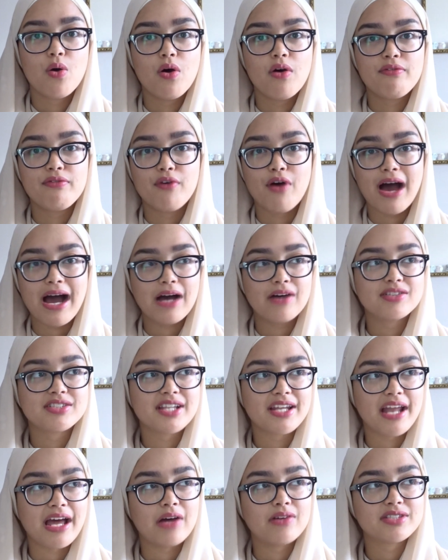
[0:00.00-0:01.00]
for hours
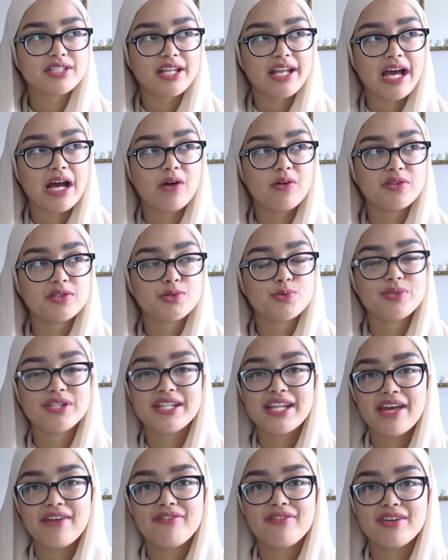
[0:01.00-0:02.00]
and hours and hours, we
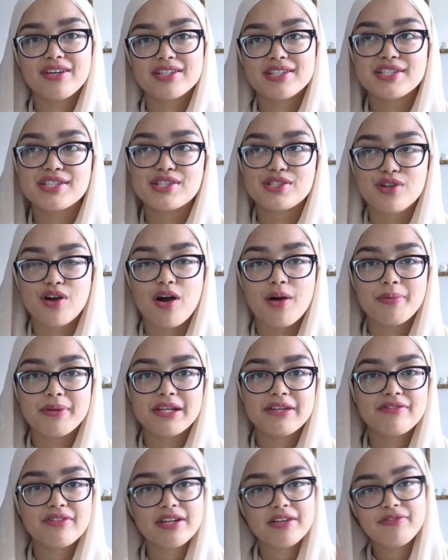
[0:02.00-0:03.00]
never stop?
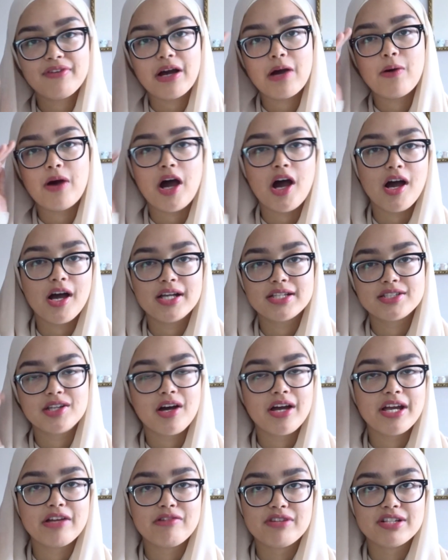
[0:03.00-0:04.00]
Even if our eyes
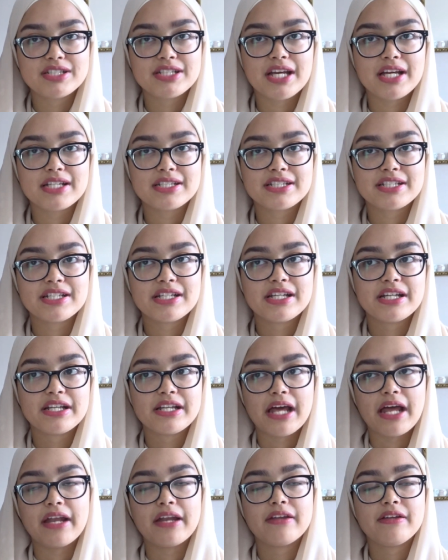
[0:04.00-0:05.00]
are irritated,
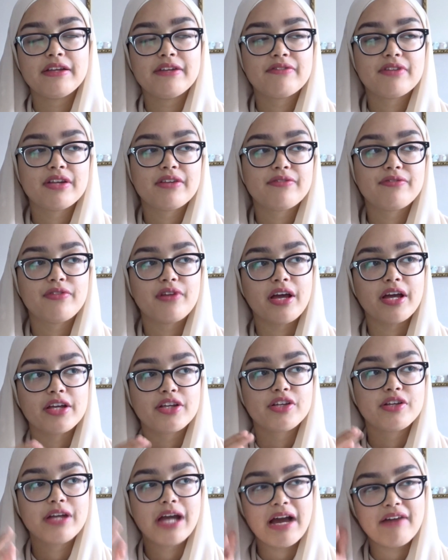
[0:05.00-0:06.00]
and even if like
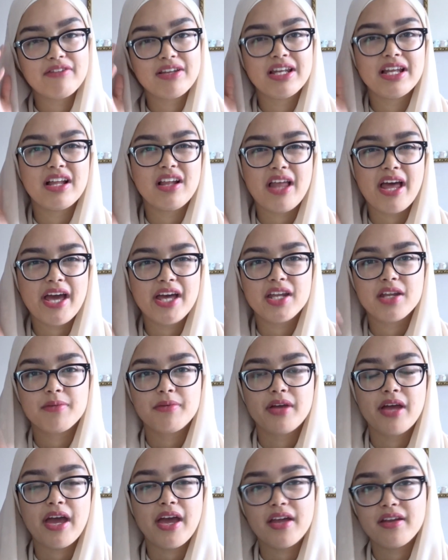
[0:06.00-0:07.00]
you have a little
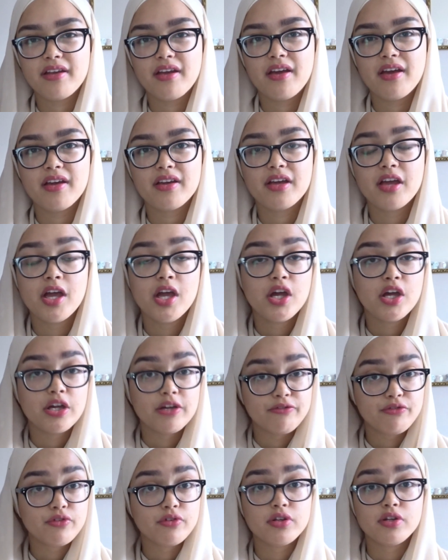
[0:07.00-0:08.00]
headache,
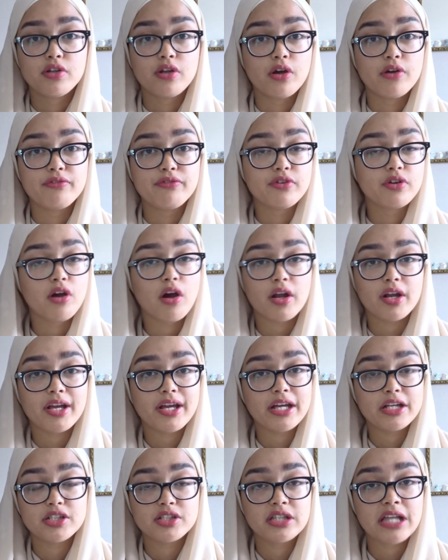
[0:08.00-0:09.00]
if you know, if you gotta
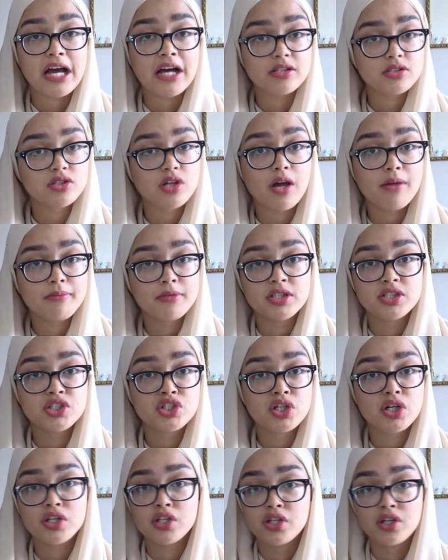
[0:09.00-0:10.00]
get that assignment
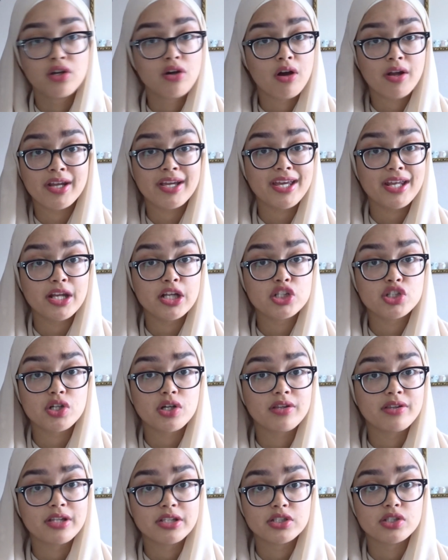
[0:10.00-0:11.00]
done, you gotta get it
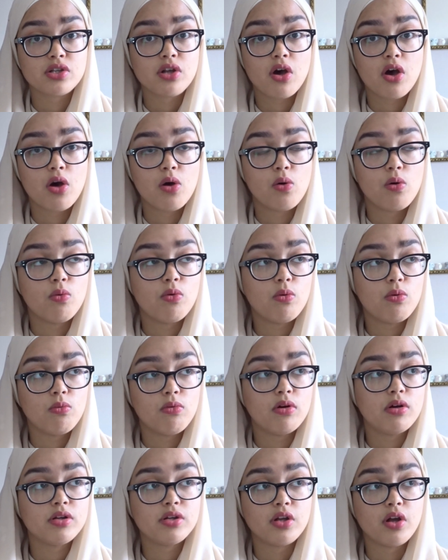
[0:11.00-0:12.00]
done. There's no
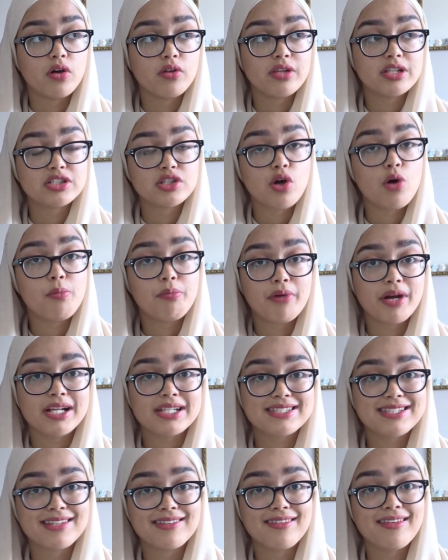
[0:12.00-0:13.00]

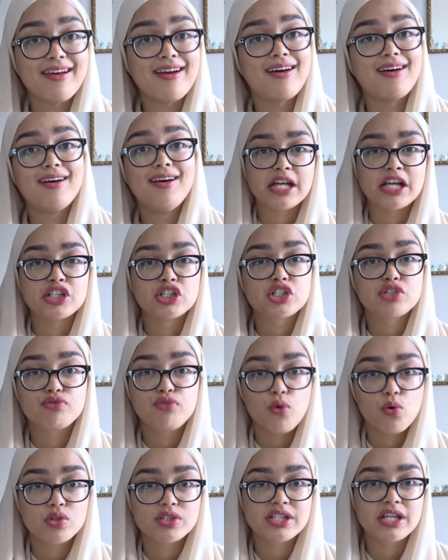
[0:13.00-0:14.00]
breaks in that. And just
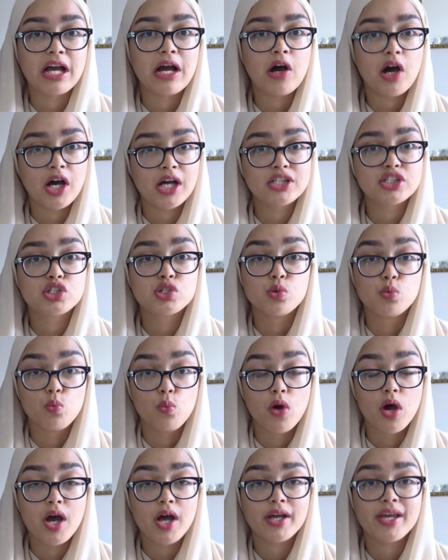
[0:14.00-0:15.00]
forcing our eyes to
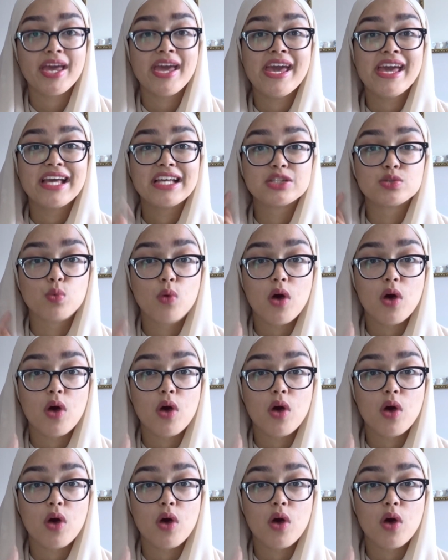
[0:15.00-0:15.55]
work is